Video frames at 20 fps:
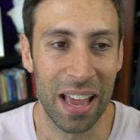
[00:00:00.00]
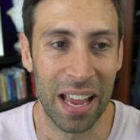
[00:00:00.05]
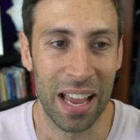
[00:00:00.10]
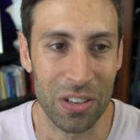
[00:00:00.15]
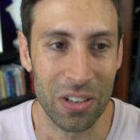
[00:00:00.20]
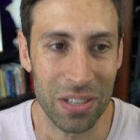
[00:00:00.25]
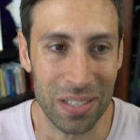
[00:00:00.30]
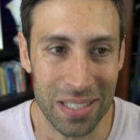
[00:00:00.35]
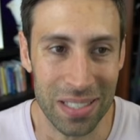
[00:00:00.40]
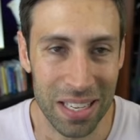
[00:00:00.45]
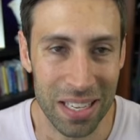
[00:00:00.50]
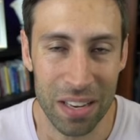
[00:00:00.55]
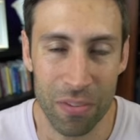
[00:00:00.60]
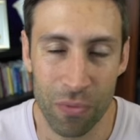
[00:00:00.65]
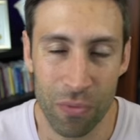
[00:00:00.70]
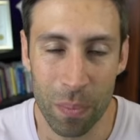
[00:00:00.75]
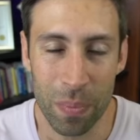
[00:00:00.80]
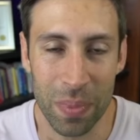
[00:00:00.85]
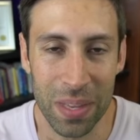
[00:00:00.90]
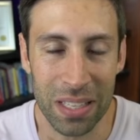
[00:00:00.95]
And you can see
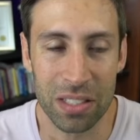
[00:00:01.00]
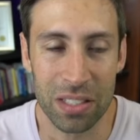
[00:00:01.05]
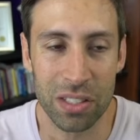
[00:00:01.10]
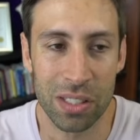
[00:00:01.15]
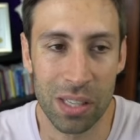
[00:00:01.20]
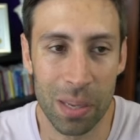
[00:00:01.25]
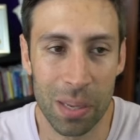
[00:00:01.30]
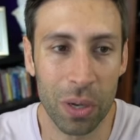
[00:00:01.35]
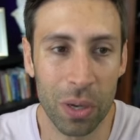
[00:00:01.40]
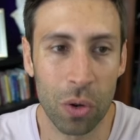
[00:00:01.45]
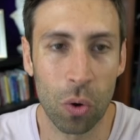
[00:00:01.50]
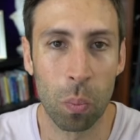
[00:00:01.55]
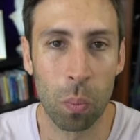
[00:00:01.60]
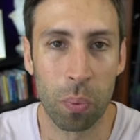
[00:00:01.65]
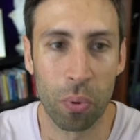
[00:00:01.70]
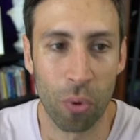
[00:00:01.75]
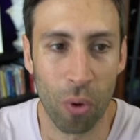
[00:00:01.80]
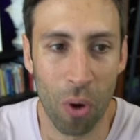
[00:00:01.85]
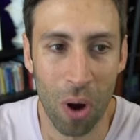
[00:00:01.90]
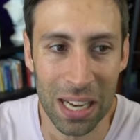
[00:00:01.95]
from this typical
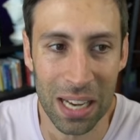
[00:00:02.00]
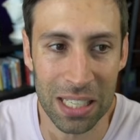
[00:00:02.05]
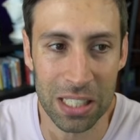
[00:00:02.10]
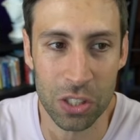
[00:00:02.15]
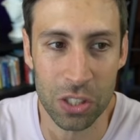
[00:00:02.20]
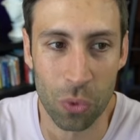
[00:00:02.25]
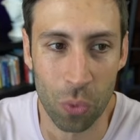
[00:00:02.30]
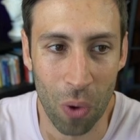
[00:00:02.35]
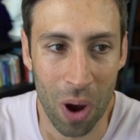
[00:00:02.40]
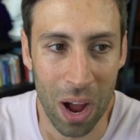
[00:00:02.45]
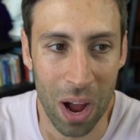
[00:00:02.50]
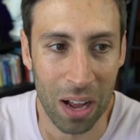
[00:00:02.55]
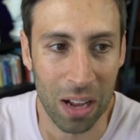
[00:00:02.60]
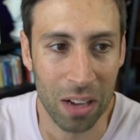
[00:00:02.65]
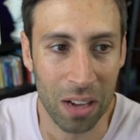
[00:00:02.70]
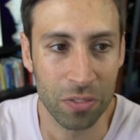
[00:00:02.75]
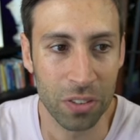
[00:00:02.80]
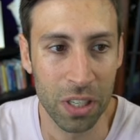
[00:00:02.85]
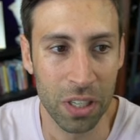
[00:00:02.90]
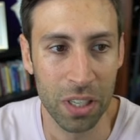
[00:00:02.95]
price
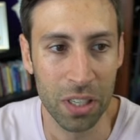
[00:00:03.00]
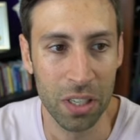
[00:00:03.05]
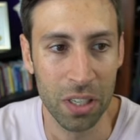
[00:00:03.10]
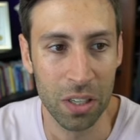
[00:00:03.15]
graph,